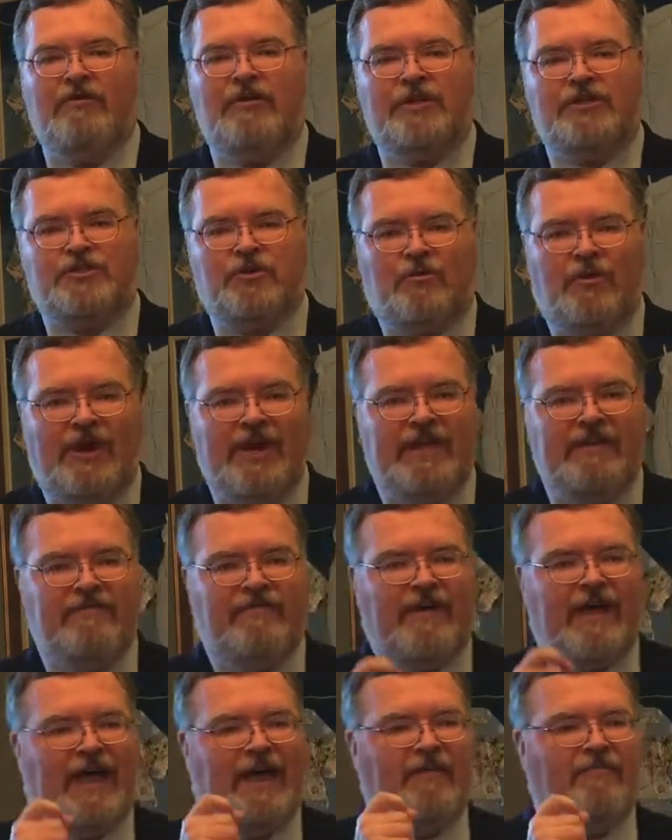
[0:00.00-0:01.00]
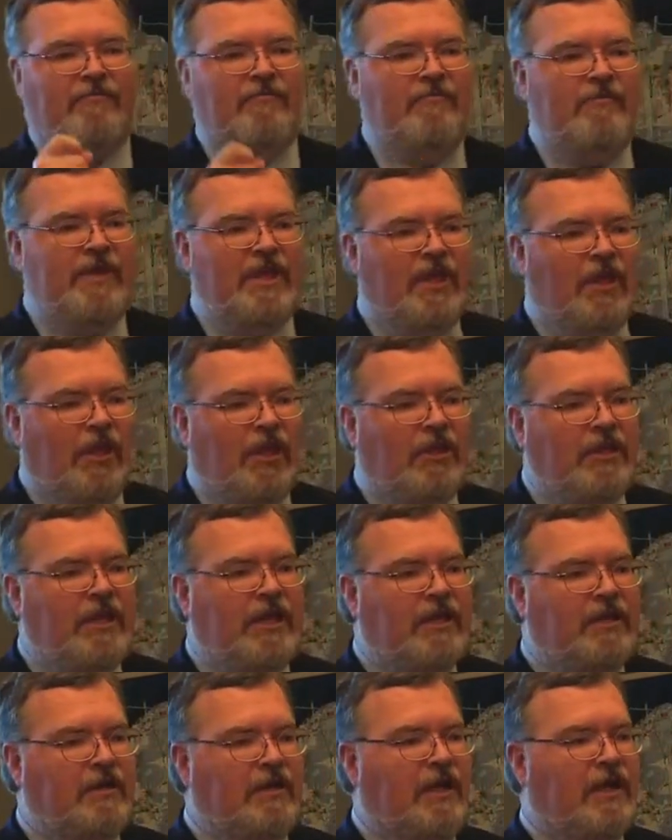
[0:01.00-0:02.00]
to 25
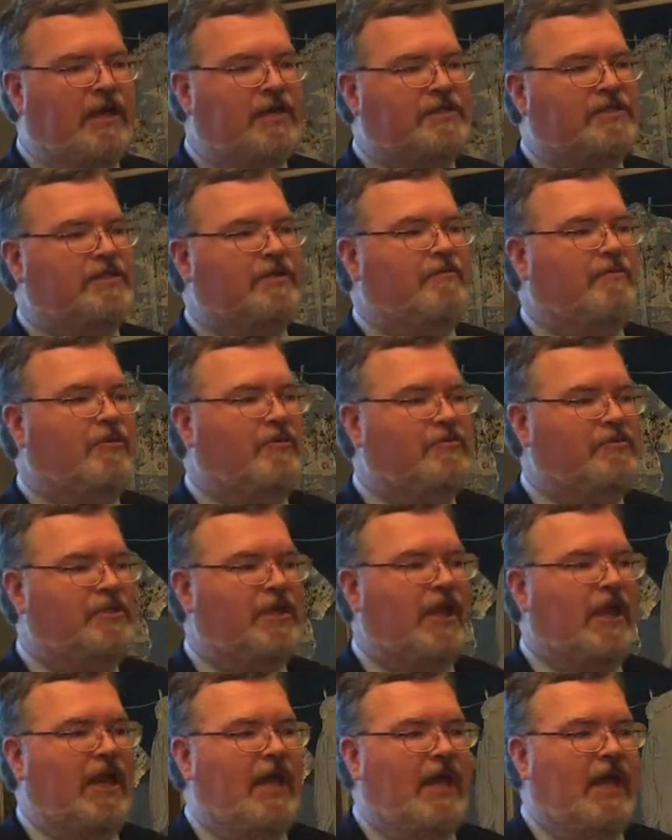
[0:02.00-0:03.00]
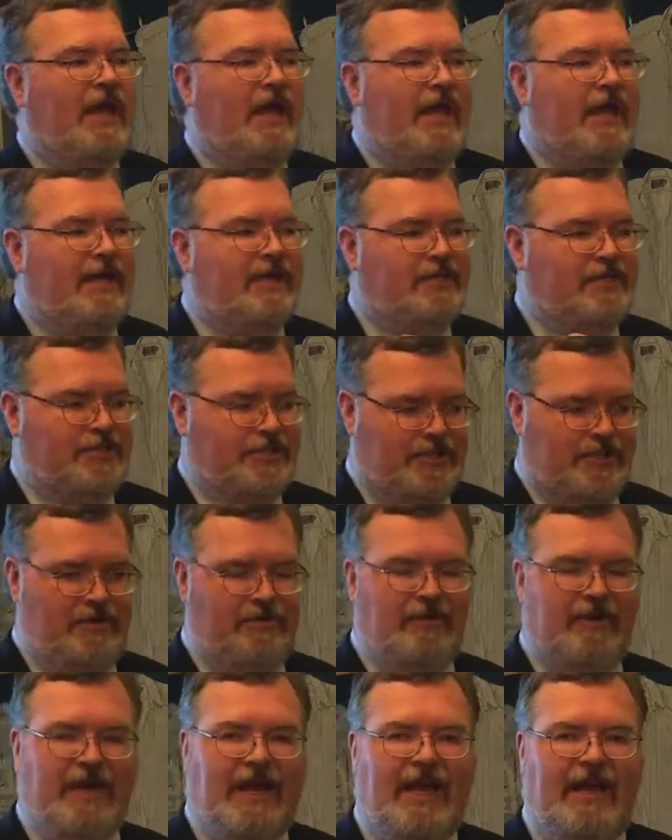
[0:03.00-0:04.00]
million customers in just
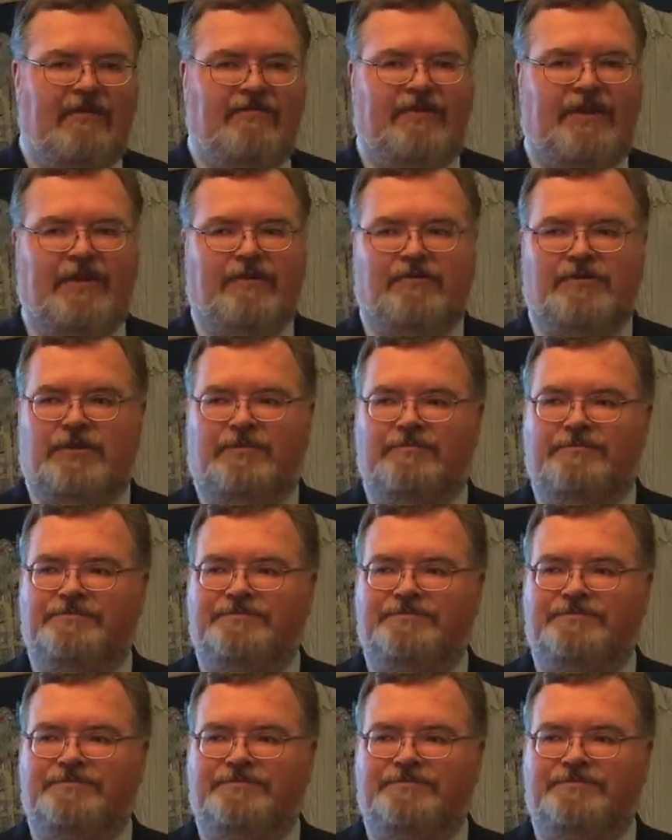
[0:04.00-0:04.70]
2.5 years.